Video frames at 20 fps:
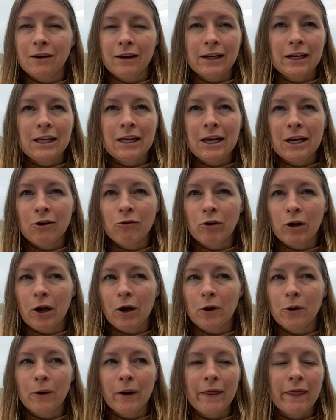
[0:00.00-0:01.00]
a year
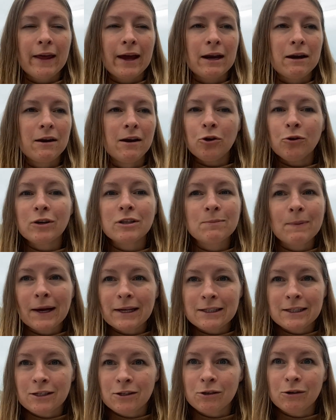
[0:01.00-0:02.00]
ago and then you're
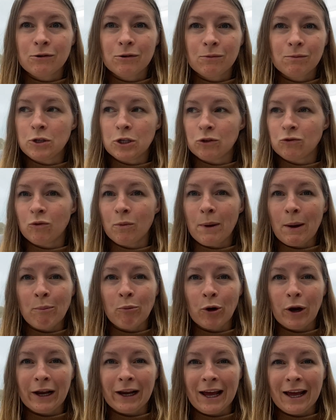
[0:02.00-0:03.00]
expected to just
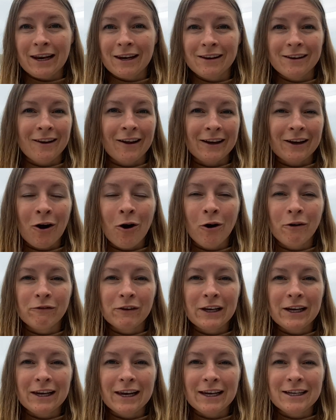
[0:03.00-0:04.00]
remember it again half a
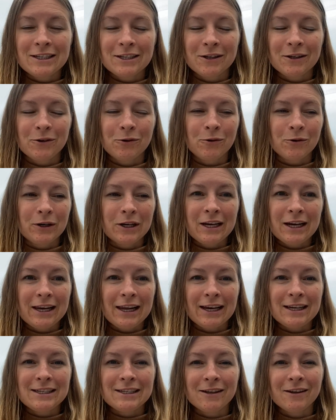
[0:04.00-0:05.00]
year later or a year
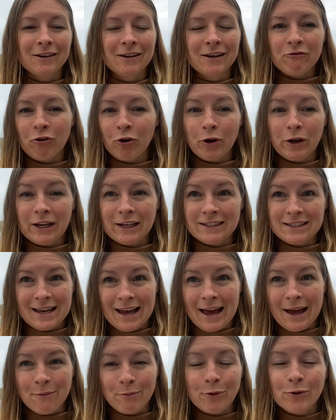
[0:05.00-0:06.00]
later for an
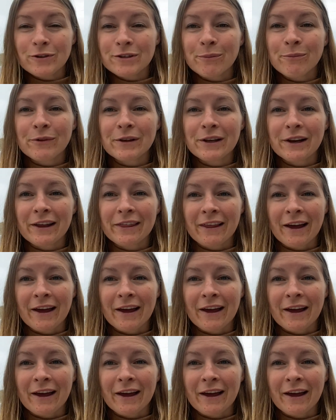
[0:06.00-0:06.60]
exam or something like